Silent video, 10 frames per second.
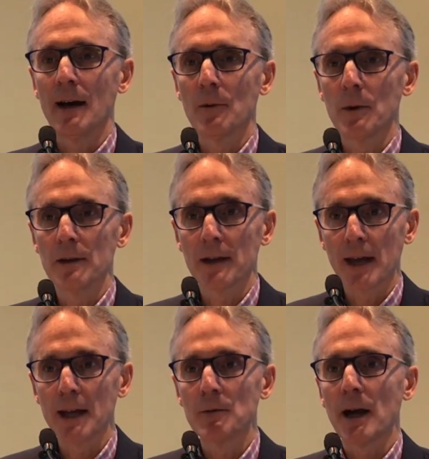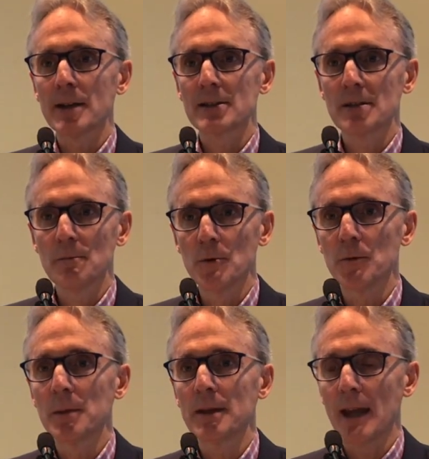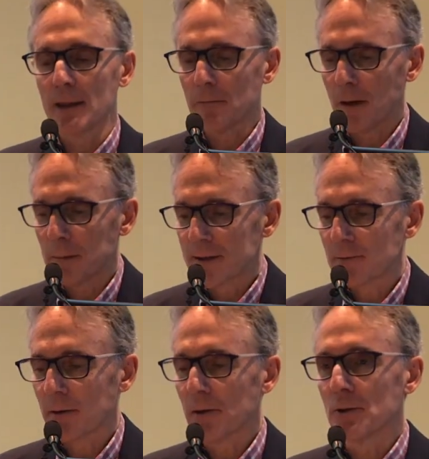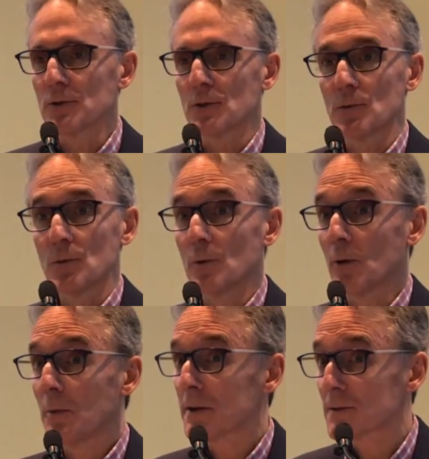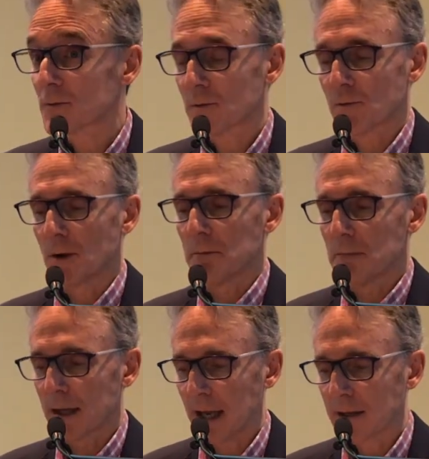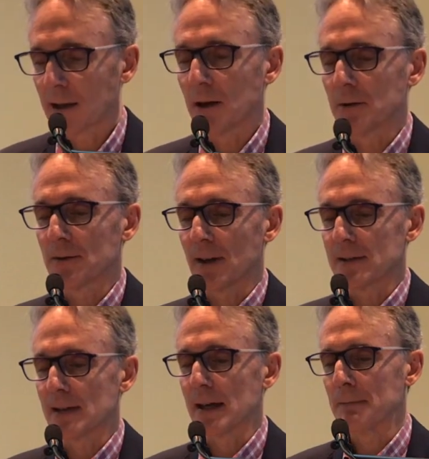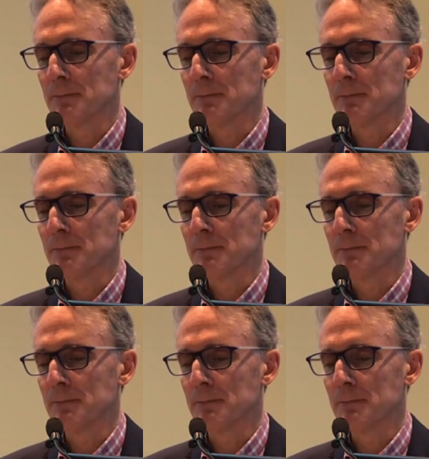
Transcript: with the gay rights movement and the feminist revolution almost from the get-go, as they say.